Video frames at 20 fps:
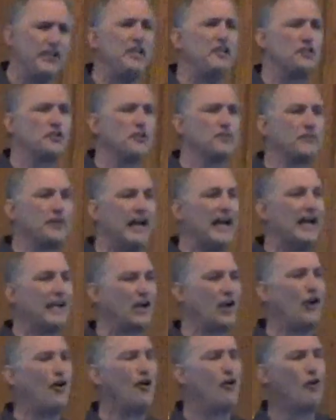of Egypt
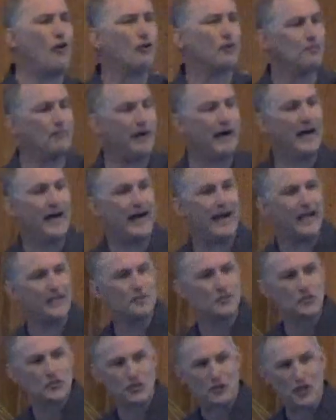I called
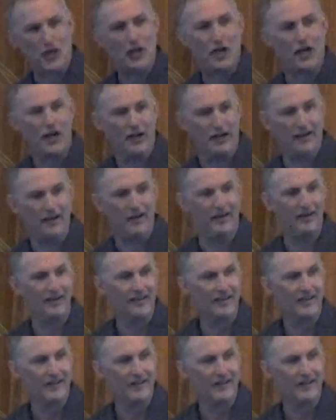my son.